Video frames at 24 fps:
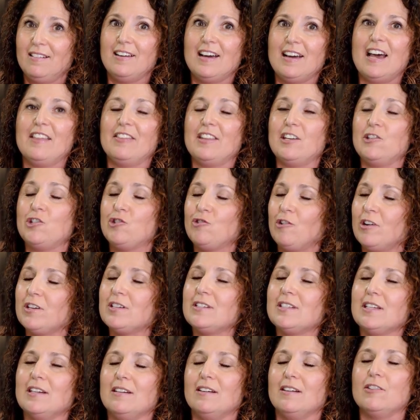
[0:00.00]
and they trust
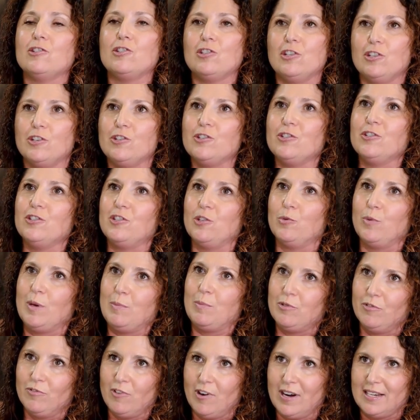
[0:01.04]
in the solutions that we're
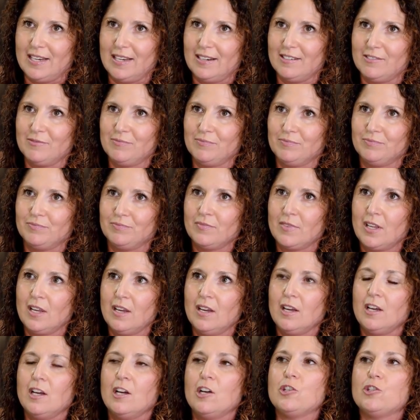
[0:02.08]
providing.
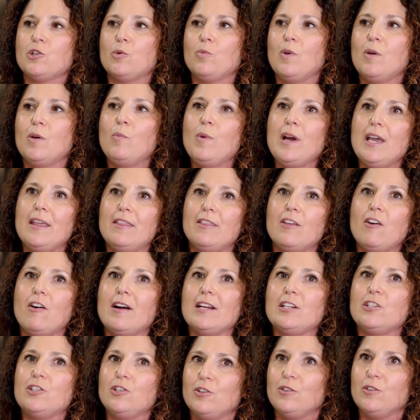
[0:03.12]
So one way that I
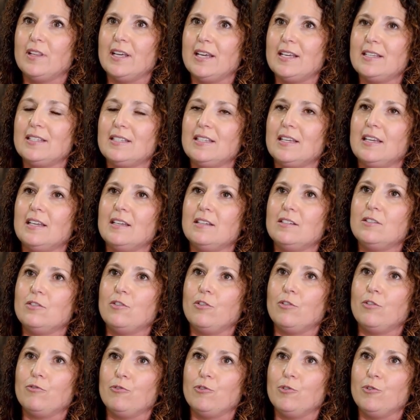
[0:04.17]
do this is
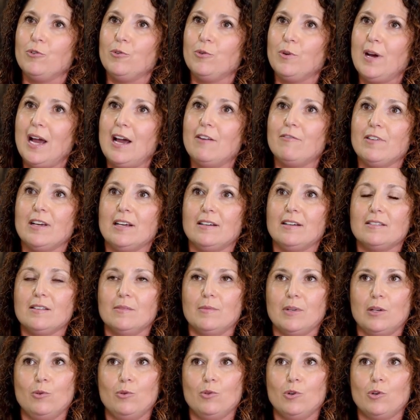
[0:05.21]
through having
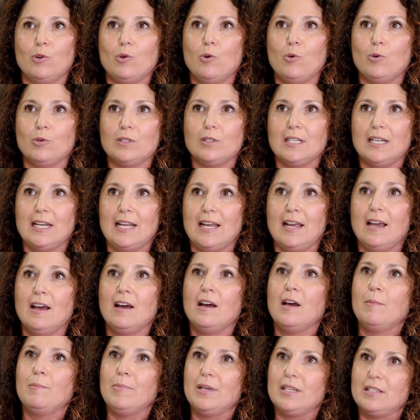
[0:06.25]
something called a quarterly
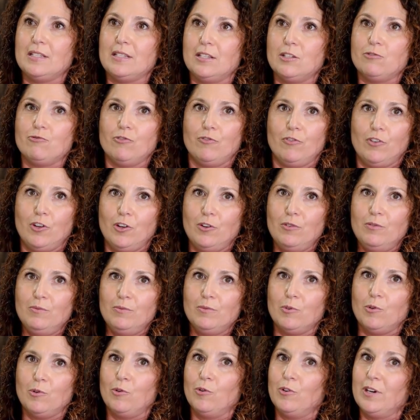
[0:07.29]
business review
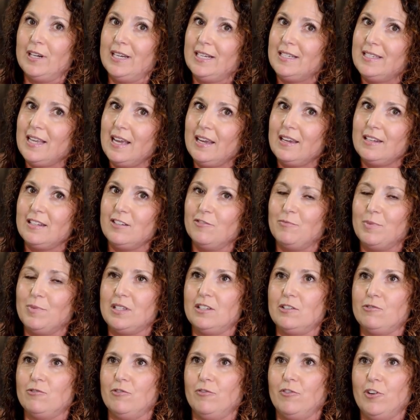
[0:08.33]
or an executive
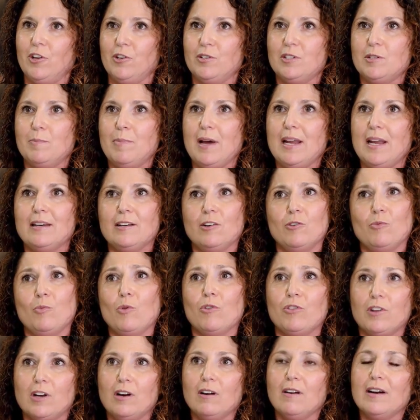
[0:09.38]
business review, depending on
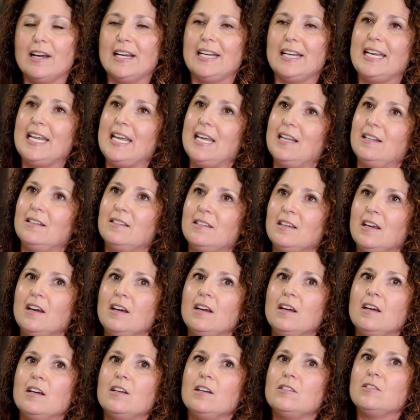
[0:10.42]
what the client needs.
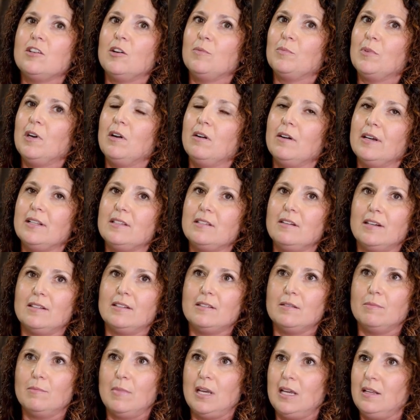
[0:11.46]
Some clients like
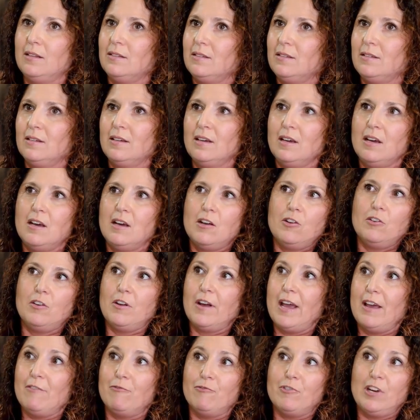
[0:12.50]
to meet
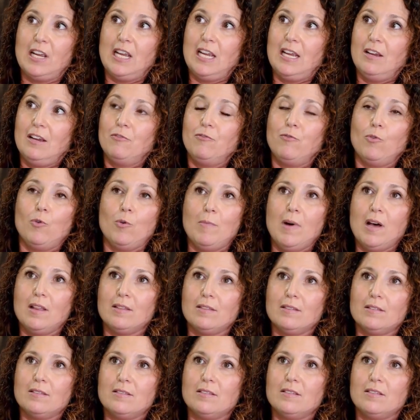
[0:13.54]
every 4
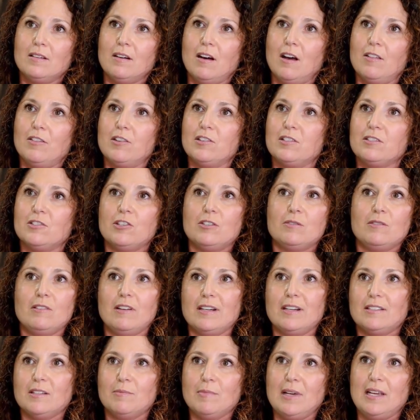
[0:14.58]
months, others just
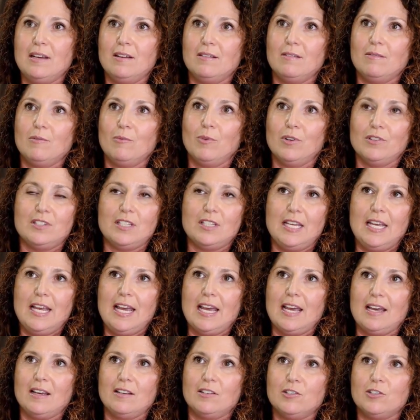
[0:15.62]
like to meet once a
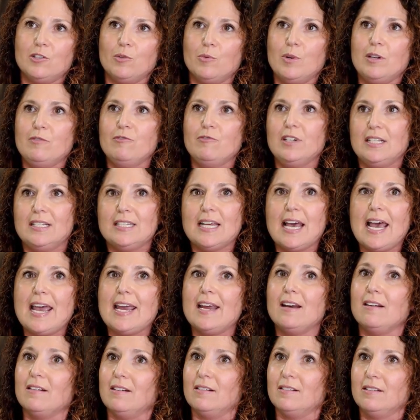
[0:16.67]
year. So we really
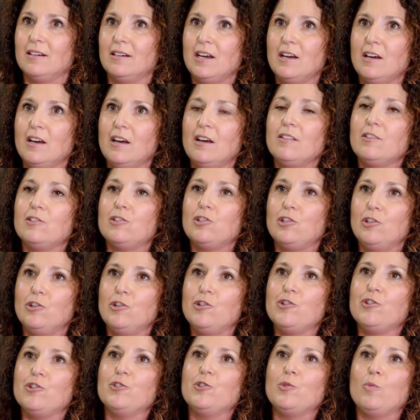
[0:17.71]
tailor the
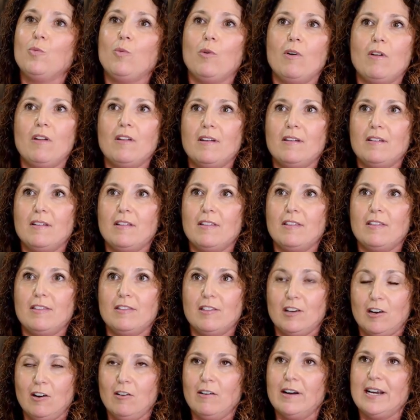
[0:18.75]
solution to what
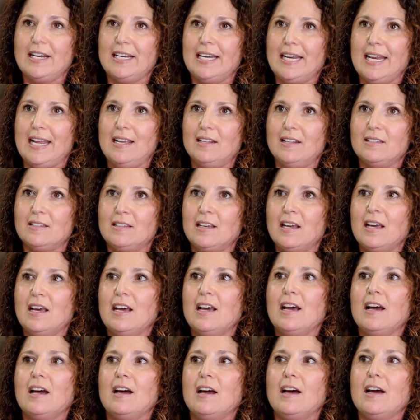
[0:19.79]
the client needs.
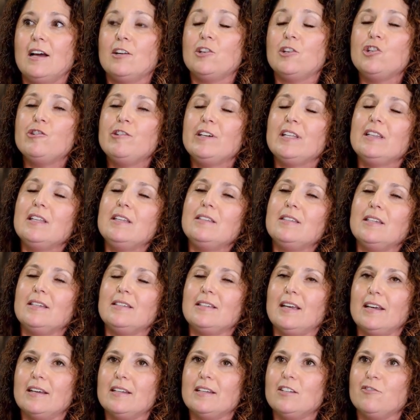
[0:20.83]
And during these
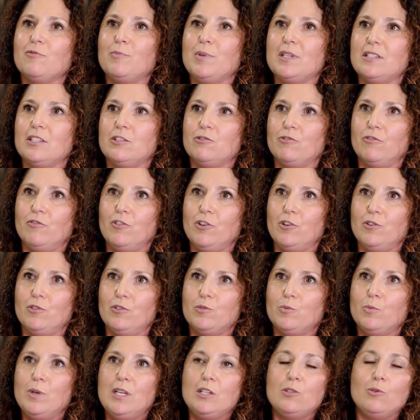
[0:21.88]
executive business reviews,
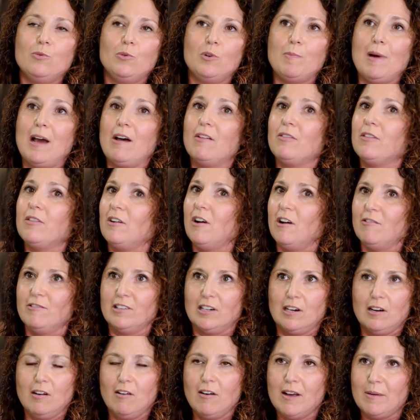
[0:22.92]
we talk about the current
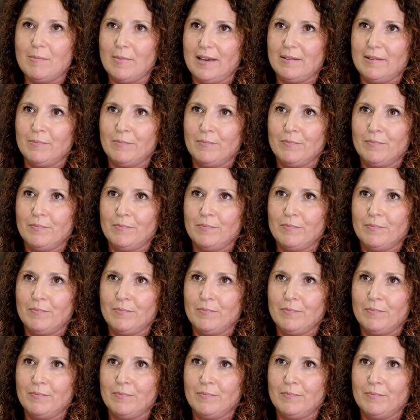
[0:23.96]
climate,